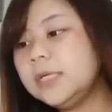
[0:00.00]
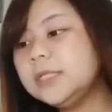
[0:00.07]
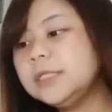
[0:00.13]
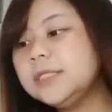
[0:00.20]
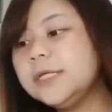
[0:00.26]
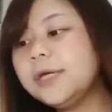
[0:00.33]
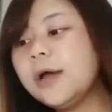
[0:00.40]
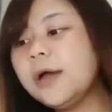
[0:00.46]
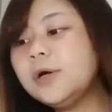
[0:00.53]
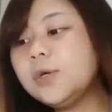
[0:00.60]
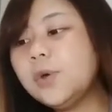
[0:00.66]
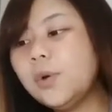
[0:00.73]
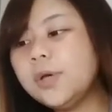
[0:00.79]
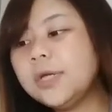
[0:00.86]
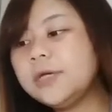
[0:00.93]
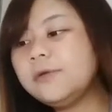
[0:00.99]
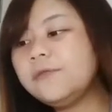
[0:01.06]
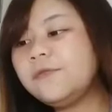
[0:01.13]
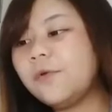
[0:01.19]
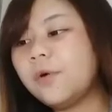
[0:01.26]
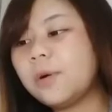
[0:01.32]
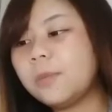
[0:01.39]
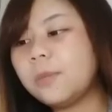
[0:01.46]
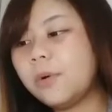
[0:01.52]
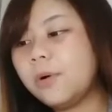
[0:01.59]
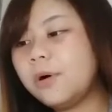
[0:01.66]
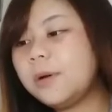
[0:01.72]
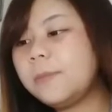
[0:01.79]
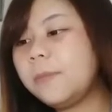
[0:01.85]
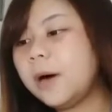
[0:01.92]
They are going for
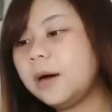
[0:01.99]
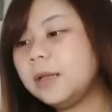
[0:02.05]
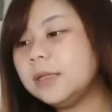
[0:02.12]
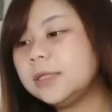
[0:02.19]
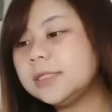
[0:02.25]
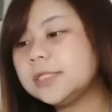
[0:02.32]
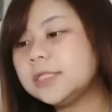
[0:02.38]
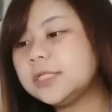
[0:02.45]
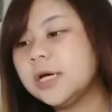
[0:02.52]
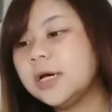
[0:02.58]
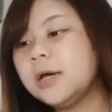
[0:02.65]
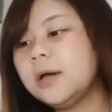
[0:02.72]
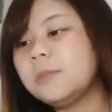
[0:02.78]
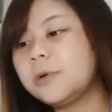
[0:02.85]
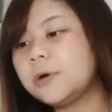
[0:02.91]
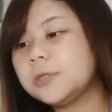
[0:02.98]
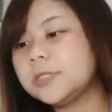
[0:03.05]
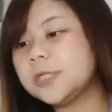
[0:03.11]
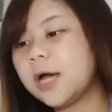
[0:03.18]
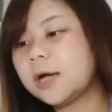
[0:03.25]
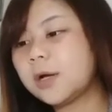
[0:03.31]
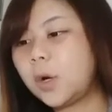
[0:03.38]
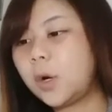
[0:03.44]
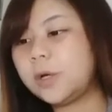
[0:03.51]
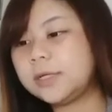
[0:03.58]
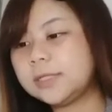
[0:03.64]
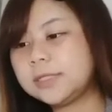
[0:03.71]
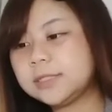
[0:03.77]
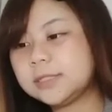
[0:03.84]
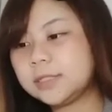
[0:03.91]
more polished product on
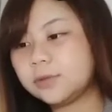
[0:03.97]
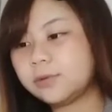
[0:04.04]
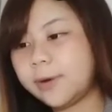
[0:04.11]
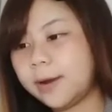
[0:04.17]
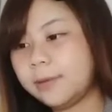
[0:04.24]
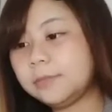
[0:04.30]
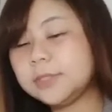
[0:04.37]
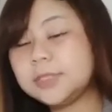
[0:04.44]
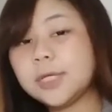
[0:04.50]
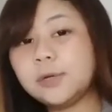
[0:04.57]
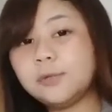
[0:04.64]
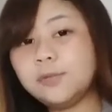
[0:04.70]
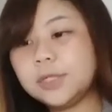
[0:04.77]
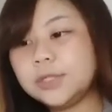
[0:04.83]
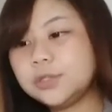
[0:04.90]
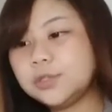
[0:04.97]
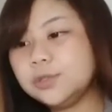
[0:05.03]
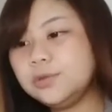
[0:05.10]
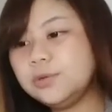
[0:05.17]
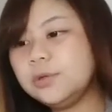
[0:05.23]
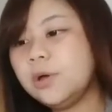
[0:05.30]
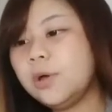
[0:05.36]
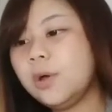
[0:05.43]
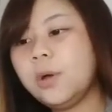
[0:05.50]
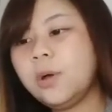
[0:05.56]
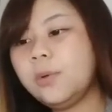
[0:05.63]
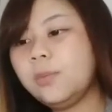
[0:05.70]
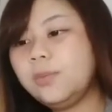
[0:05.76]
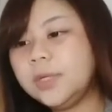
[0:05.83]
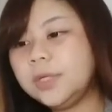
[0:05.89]
Instagram than we do
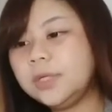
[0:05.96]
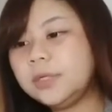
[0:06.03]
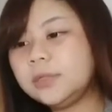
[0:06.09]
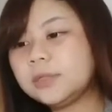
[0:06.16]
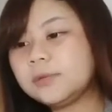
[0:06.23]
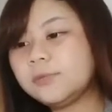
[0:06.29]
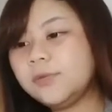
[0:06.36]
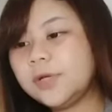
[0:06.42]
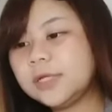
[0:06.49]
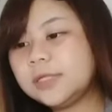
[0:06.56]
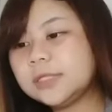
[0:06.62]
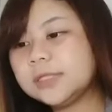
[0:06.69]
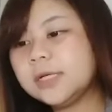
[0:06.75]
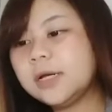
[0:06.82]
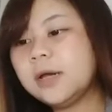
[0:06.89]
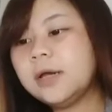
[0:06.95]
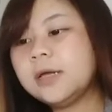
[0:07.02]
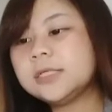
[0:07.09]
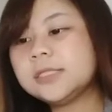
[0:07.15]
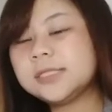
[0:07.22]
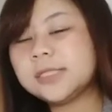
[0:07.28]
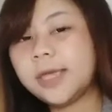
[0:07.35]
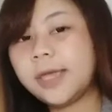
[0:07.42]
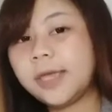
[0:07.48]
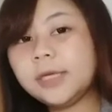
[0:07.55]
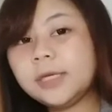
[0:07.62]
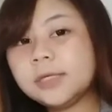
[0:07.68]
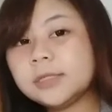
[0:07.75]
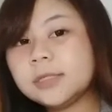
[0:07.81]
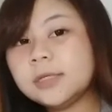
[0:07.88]
with, say,
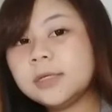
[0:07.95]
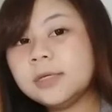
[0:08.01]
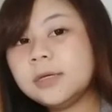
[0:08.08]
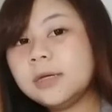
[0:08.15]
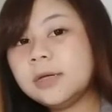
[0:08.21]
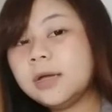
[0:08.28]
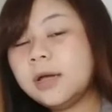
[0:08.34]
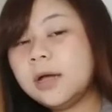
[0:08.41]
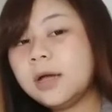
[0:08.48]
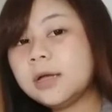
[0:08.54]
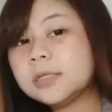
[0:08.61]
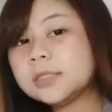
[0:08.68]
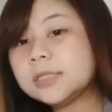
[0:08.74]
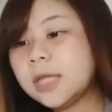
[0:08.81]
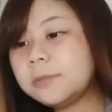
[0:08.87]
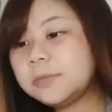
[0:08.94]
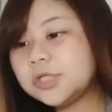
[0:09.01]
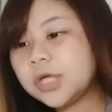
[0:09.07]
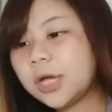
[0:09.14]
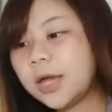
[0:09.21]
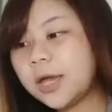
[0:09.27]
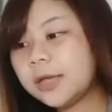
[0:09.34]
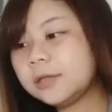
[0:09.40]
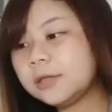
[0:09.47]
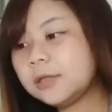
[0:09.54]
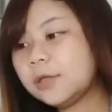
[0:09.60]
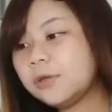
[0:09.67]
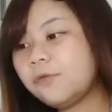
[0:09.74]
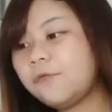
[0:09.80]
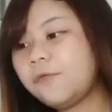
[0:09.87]
Snapchat,
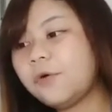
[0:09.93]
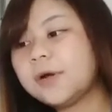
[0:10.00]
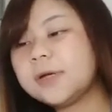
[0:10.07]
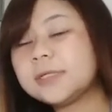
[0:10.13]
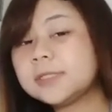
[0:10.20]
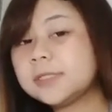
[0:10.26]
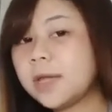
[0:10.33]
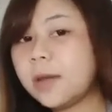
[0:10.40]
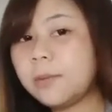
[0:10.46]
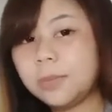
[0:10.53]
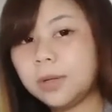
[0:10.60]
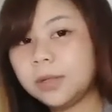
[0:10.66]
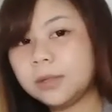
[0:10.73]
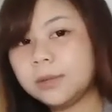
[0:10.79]
for example.